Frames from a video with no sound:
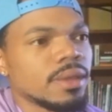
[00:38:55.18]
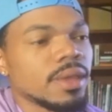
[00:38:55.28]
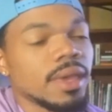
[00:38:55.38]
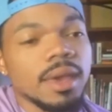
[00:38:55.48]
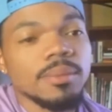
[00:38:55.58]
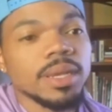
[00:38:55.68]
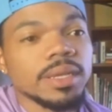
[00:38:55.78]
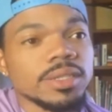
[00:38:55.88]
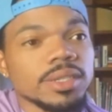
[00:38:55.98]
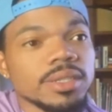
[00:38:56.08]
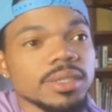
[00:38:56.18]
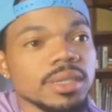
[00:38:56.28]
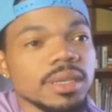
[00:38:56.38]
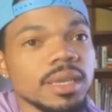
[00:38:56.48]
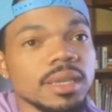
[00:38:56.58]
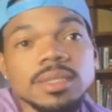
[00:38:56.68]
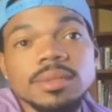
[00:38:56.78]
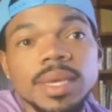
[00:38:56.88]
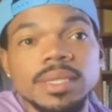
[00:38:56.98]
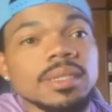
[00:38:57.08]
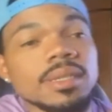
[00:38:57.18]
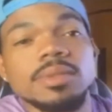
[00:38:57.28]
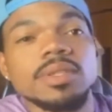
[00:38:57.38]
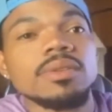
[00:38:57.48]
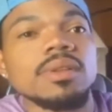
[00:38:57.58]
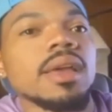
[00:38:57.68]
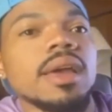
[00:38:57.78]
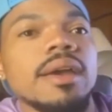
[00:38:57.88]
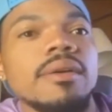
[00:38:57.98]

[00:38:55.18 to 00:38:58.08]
yeah, I mean, it's just, it doesn't make sense. I'm still like,